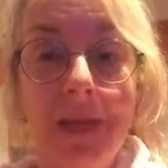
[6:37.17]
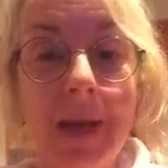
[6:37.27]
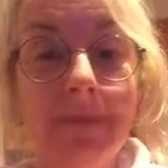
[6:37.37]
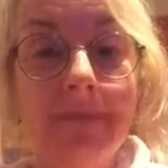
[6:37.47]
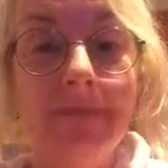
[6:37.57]

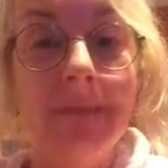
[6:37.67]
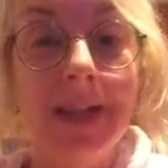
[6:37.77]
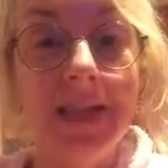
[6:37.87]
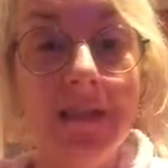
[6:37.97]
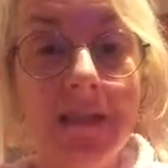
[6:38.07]
Yeah,
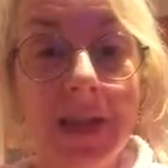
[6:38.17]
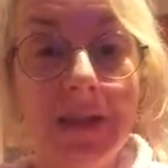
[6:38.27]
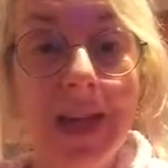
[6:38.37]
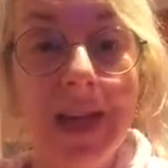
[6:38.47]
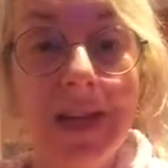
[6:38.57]
that's it for
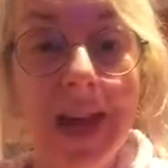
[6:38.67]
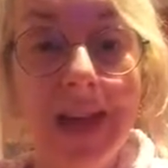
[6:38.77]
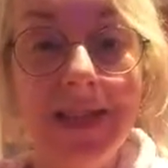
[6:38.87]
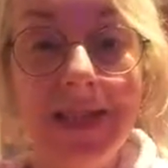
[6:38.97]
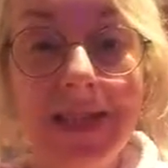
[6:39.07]
now,
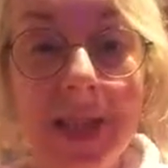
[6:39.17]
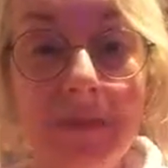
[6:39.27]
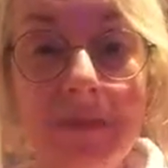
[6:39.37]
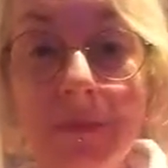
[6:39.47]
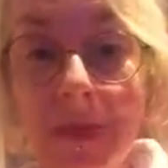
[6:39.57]
guys.
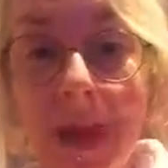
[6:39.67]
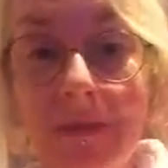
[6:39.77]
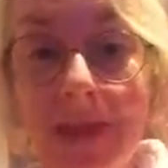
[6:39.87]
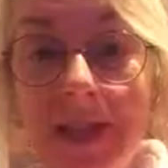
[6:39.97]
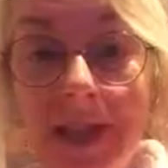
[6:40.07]
Look
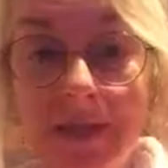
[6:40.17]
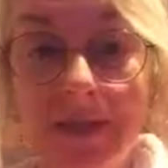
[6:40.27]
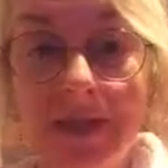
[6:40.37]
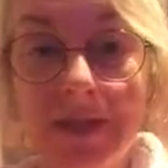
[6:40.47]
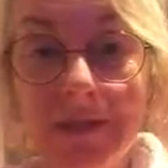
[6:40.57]
after
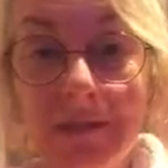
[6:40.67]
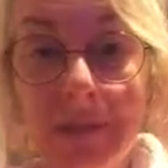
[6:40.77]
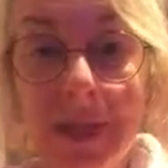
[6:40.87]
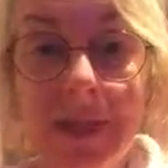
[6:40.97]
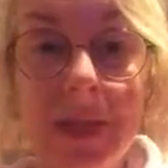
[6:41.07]
yourselves.
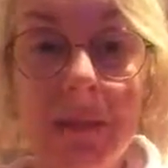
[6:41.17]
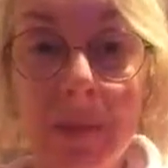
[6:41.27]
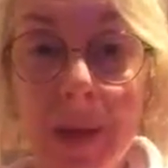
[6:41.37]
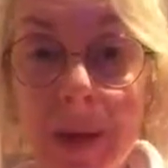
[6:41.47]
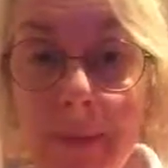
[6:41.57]
Peace out.
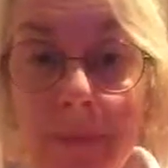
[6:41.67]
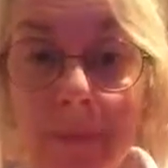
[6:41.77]
Bye.